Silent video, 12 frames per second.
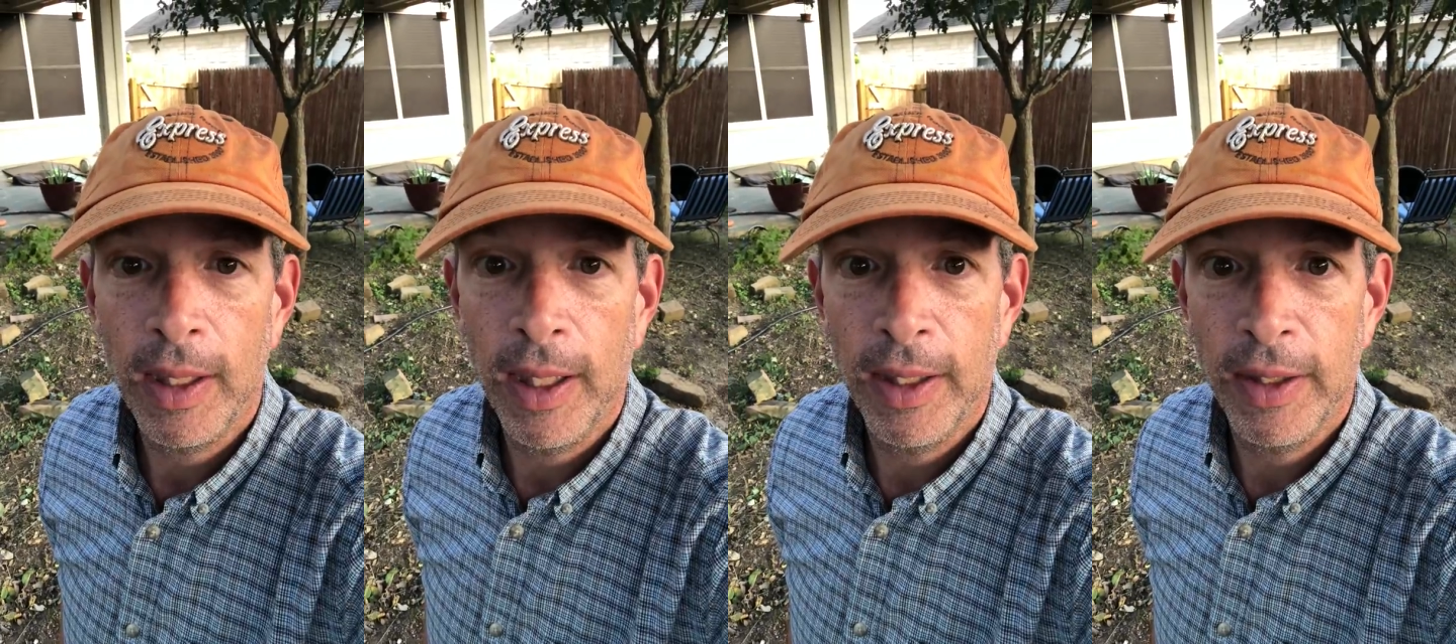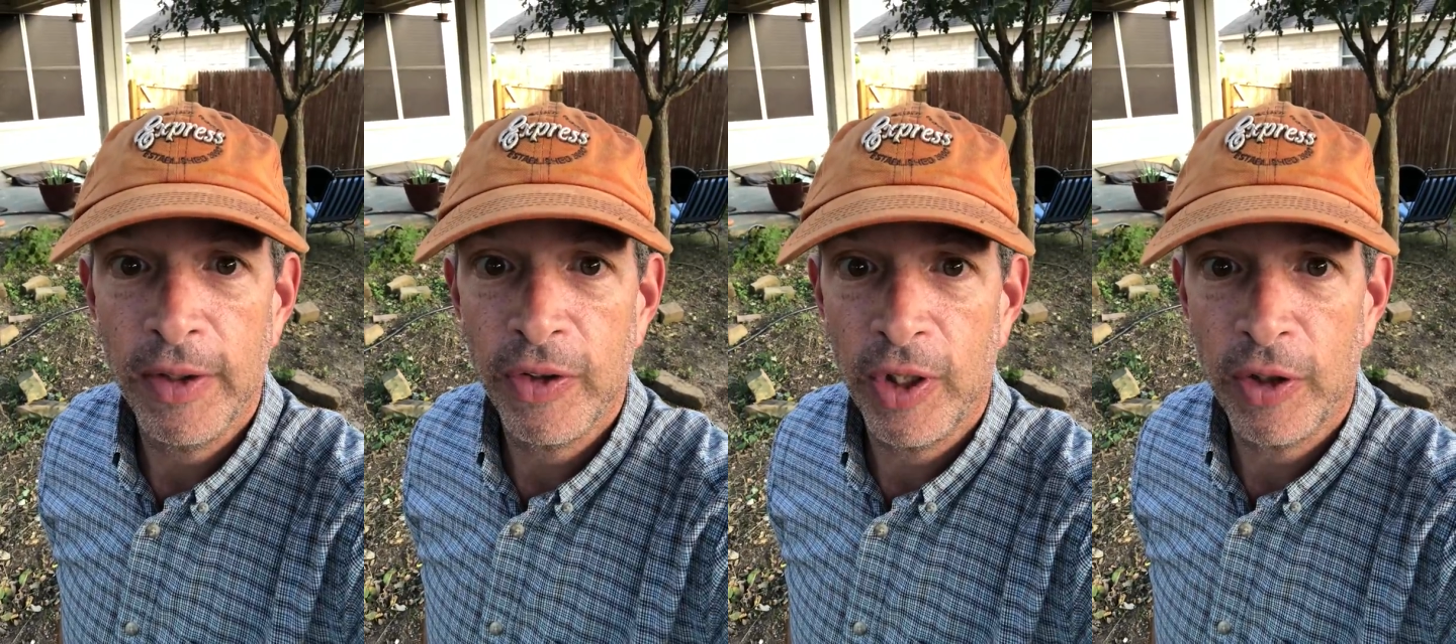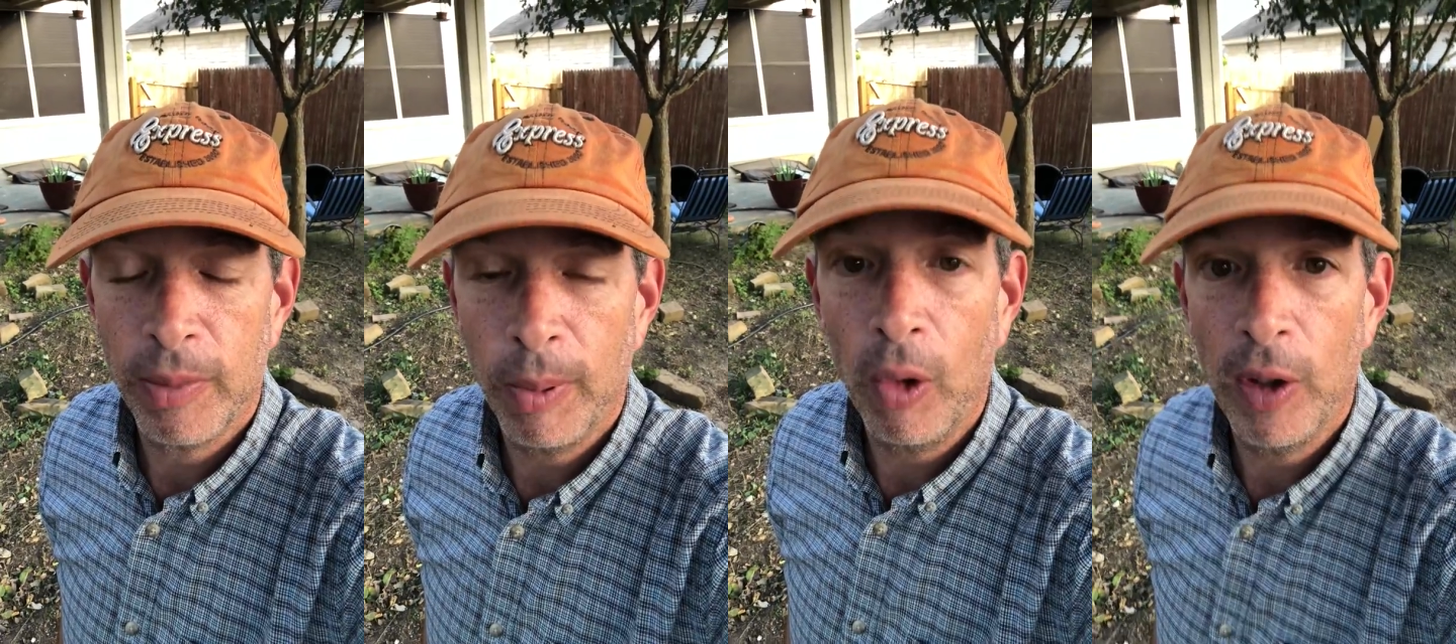is
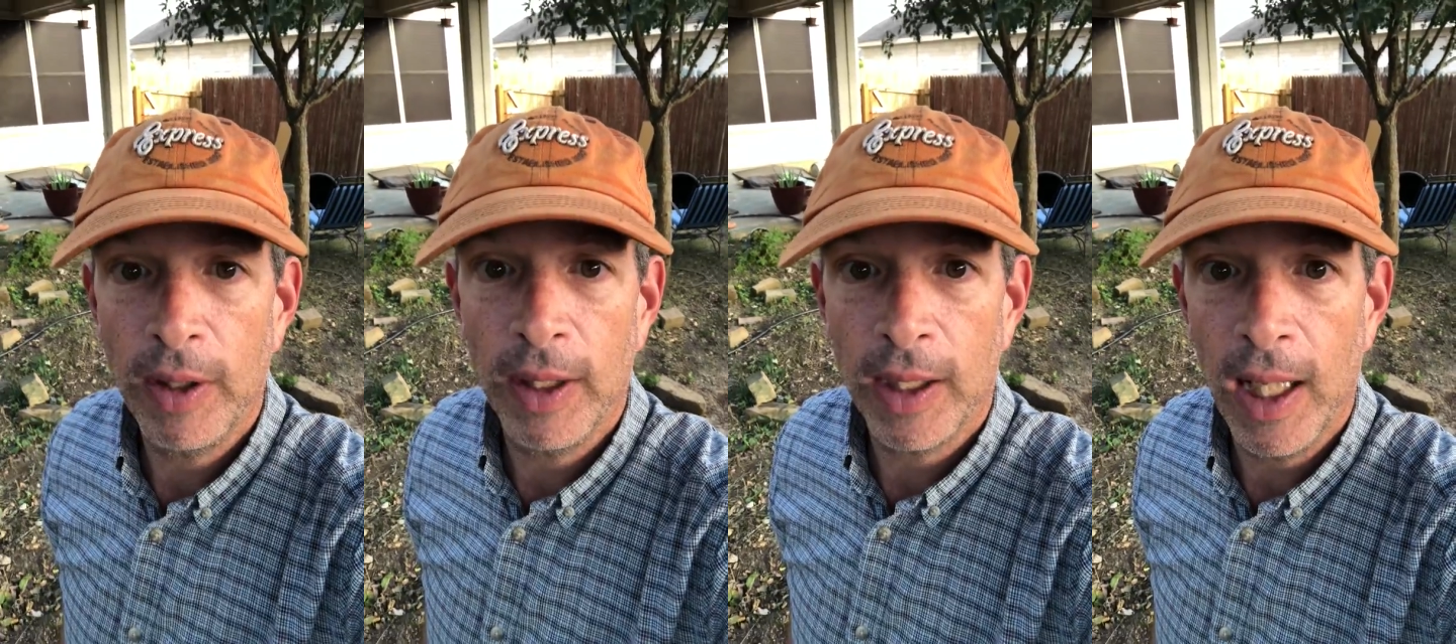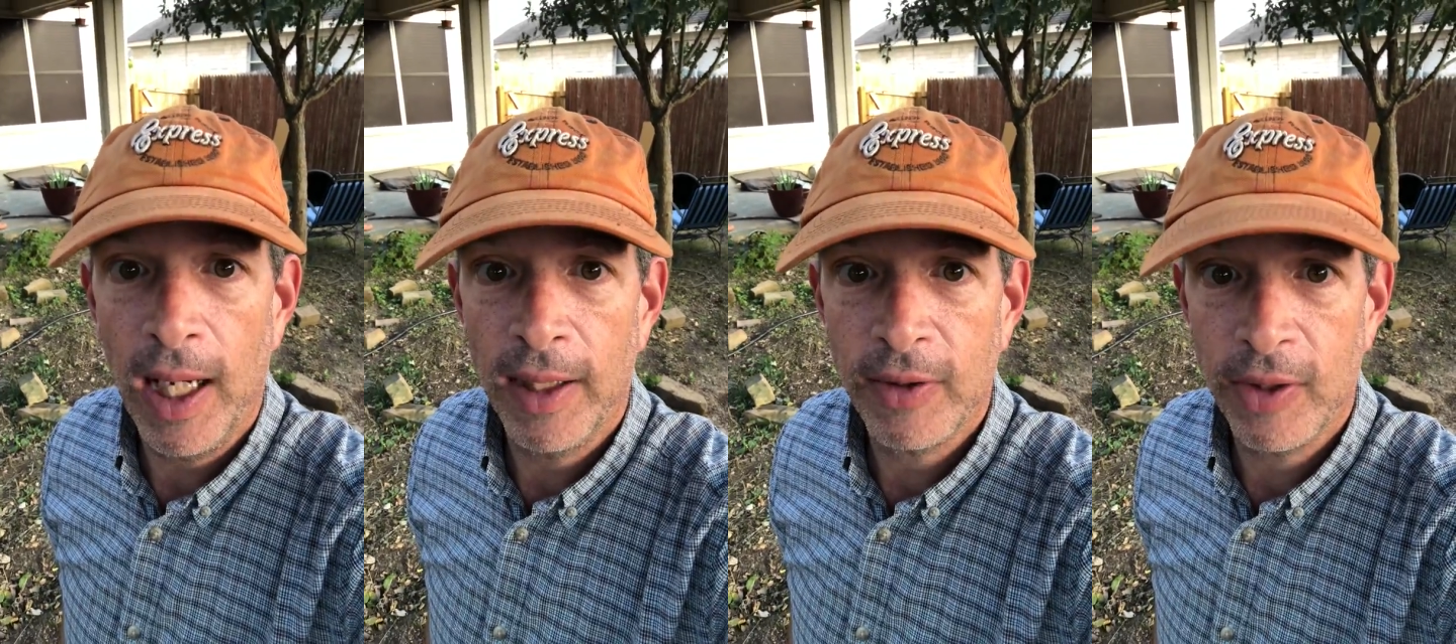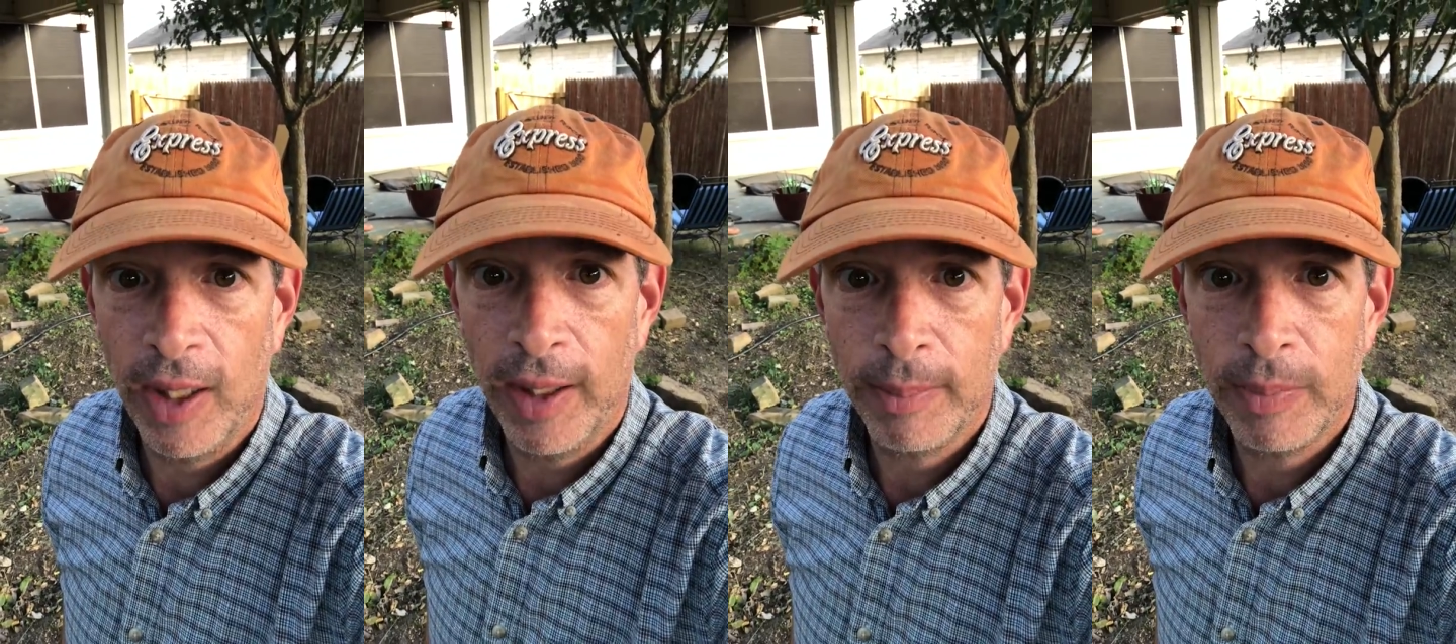explored the
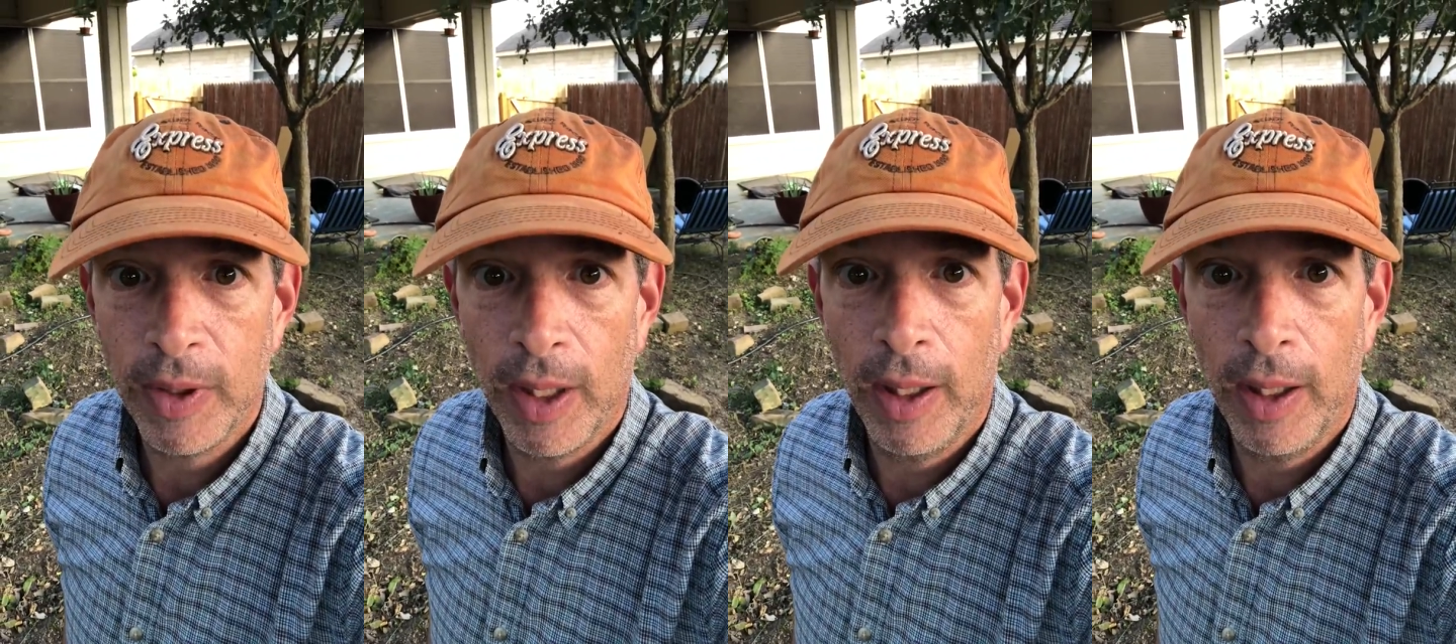concept